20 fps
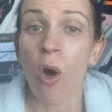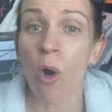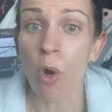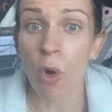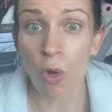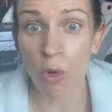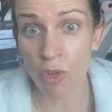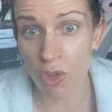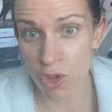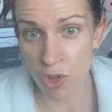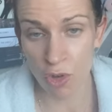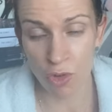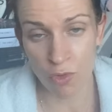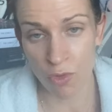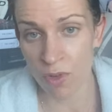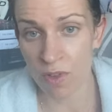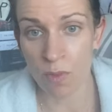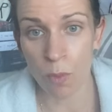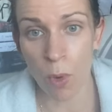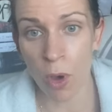All
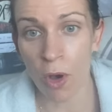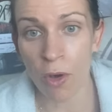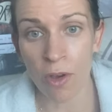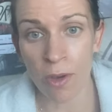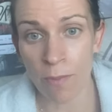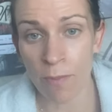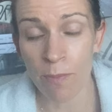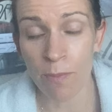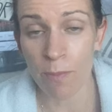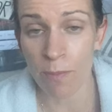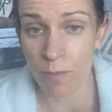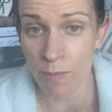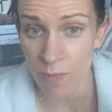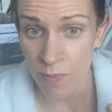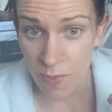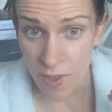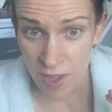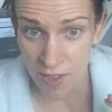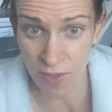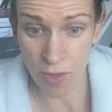genres welcome
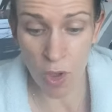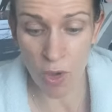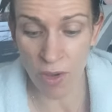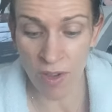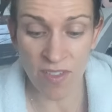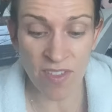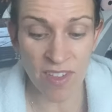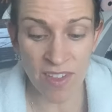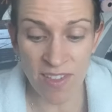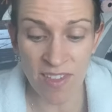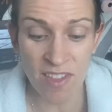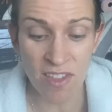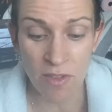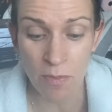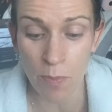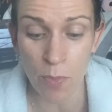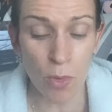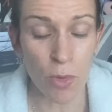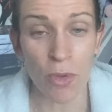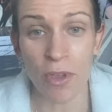as long as it's
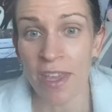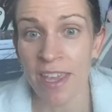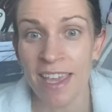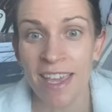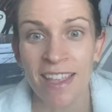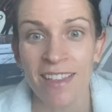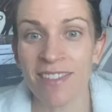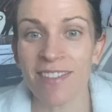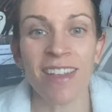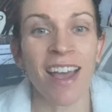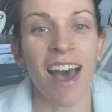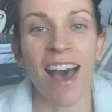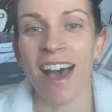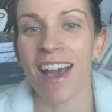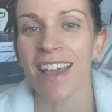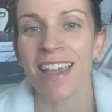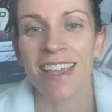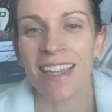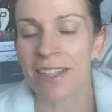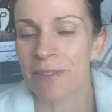spooky and
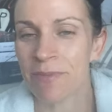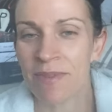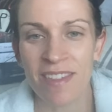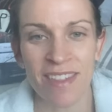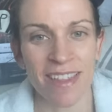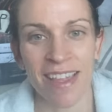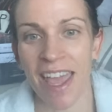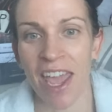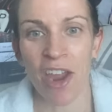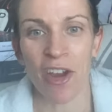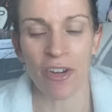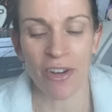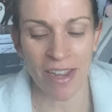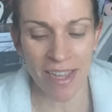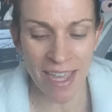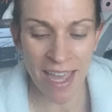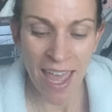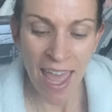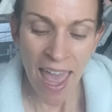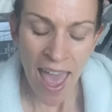dark and scary.